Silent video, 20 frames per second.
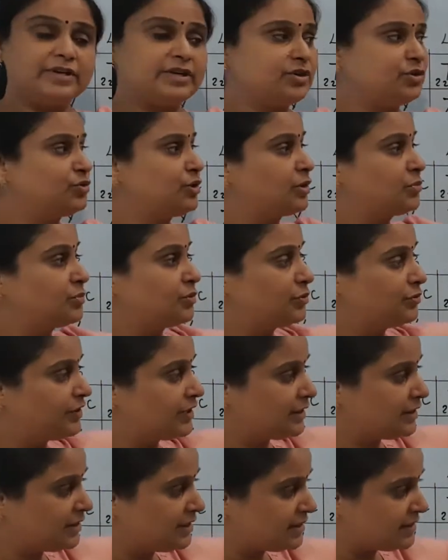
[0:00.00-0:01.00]
you are moving
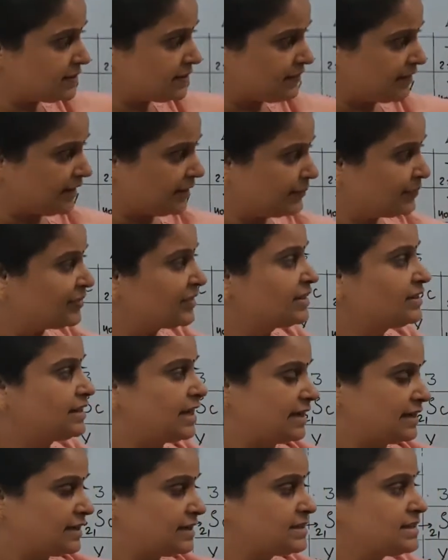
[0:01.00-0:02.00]
this way, that
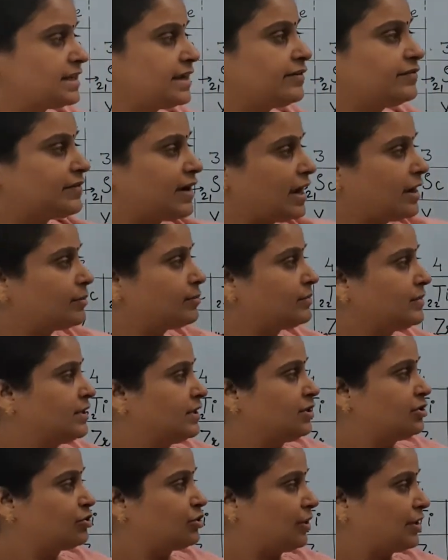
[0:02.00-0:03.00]
is, if I am
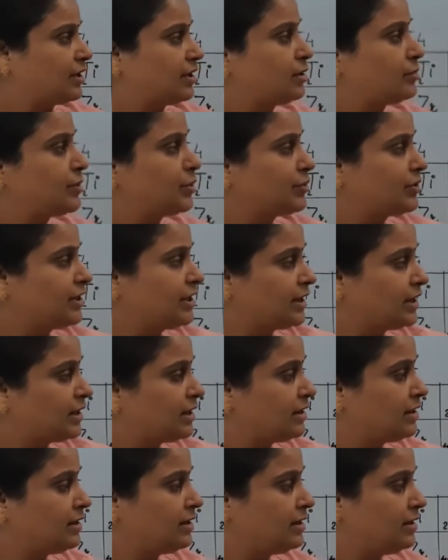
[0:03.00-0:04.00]
talking about
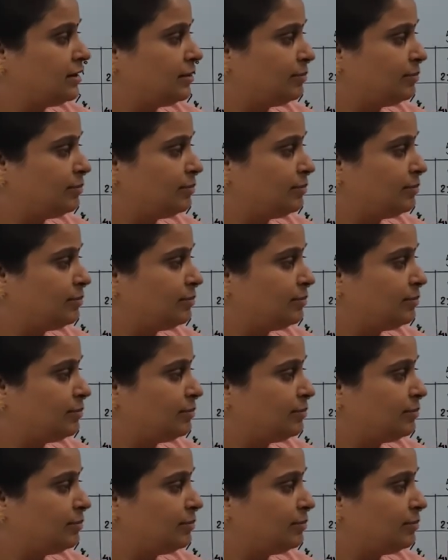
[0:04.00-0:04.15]
nickel,